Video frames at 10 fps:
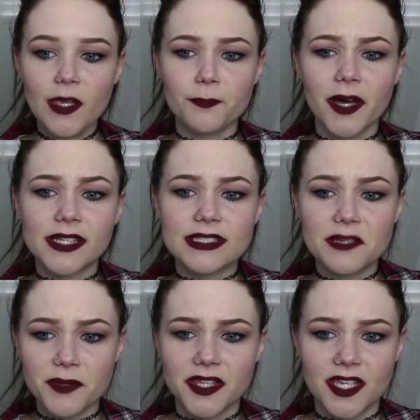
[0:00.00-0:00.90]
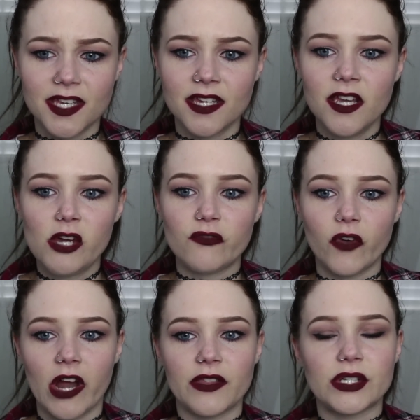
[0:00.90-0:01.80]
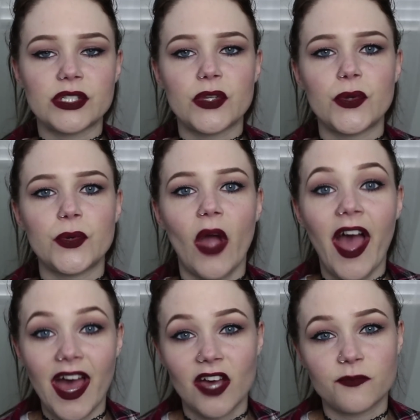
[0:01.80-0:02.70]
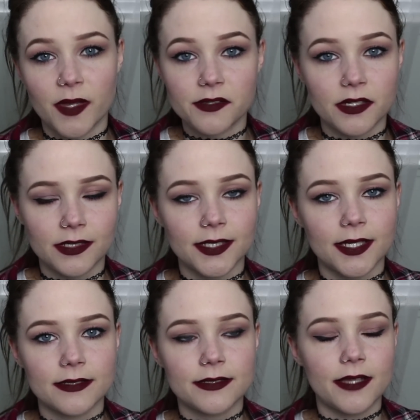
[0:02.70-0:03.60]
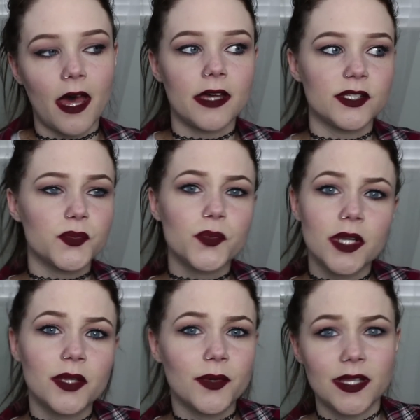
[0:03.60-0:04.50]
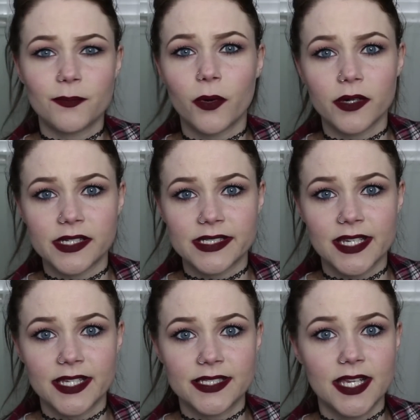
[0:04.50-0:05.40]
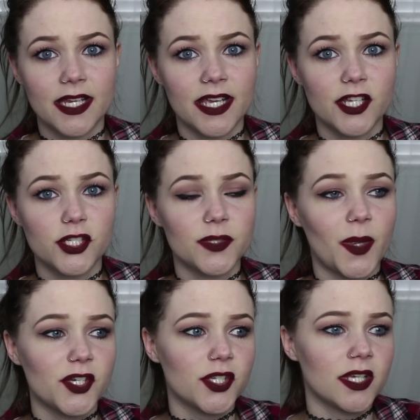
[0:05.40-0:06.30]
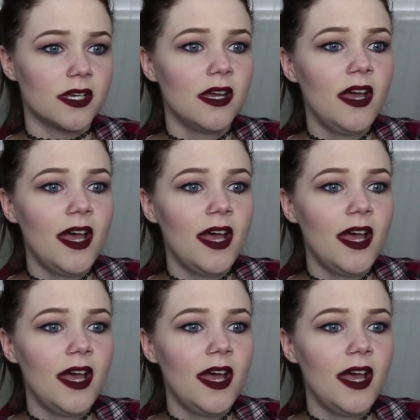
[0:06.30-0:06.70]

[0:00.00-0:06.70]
But sympathy for others who have mental illness is really, really important in today's day and age, especially.